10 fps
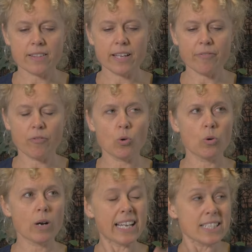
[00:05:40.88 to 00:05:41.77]

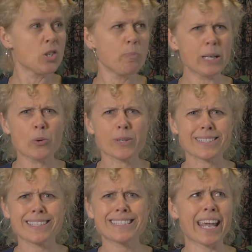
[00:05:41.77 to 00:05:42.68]
therefore, and it's
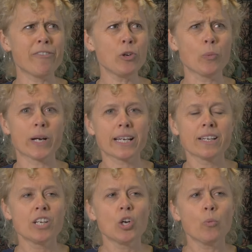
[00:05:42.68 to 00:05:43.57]
ubiquitous, it's everywhere.
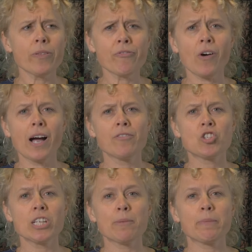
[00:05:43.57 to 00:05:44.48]
With
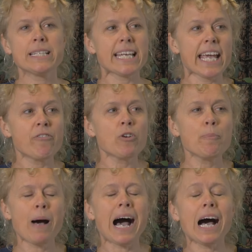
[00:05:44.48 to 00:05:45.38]
5G, it means every
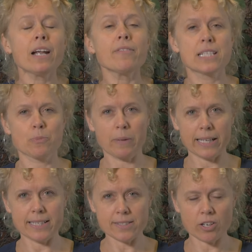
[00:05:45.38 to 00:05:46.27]
part of this
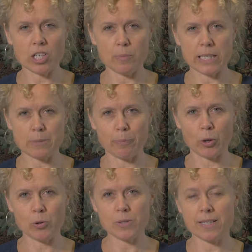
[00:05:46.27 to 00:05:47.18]
planet is going to be
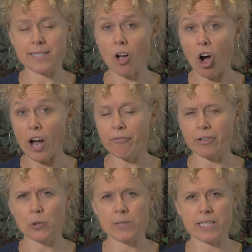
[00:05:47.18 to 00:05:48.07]
exposed to this high
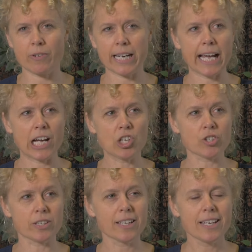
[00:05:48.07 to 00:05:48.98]
frequency
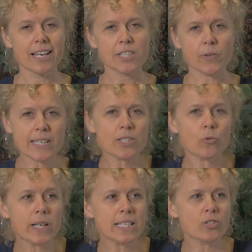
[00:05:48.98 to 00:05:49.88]
radiation. So as a
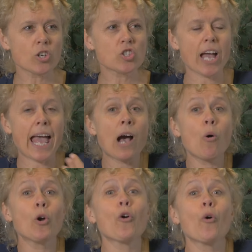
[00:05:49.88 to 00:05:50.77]
researcher, how
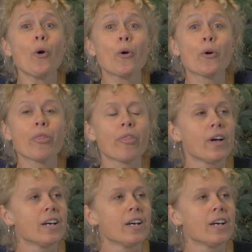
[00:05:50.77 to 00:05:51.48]
on earth